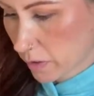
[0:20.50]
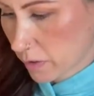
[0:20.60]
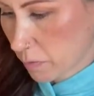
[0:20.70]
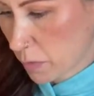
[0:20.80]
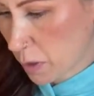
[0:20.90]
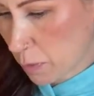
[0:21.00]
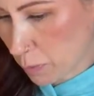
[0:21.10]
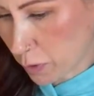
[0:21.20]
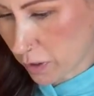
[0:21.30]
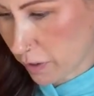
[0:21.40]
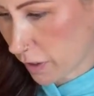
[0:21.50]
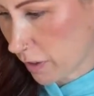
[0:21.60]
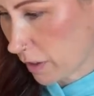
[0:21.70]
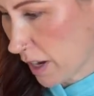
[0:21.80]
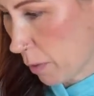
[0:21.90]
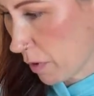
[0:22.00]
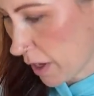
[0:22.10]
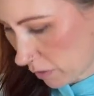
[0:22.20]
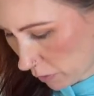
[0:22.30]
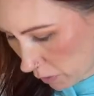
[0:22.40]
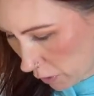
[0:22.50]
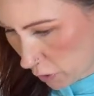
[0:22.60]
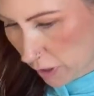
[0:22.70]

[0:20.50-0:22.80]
many people didn't like the camera angle, so I tried to